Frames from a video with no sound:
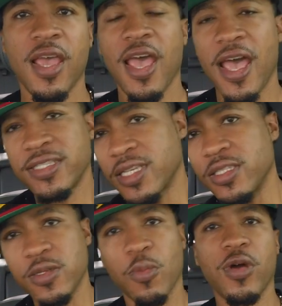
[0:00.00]
asking
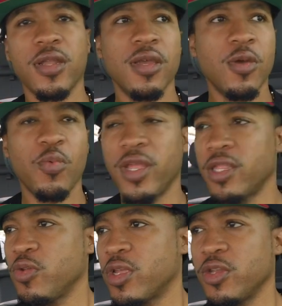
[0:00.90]
someone when
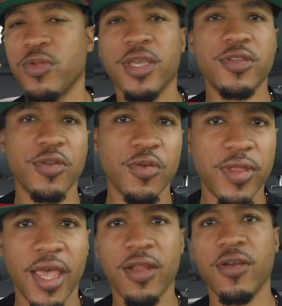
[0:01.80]
you can do this or do
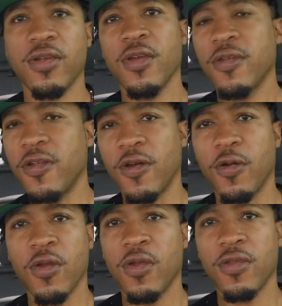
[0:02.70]
that, or
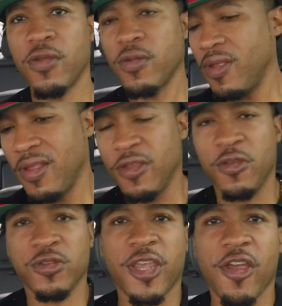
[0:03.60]

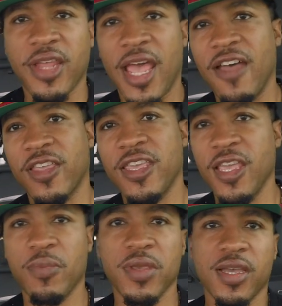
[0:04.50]
you're scared to have a
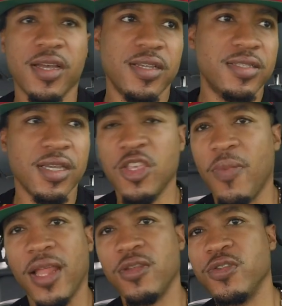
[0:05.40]
kid because you
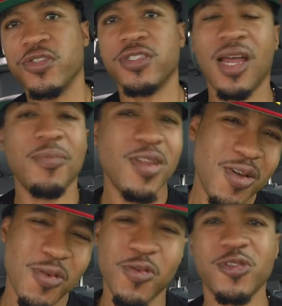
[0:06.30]
might lose your job.
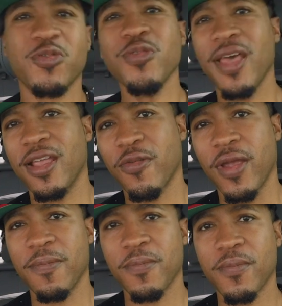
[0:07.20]
No, screw that crap.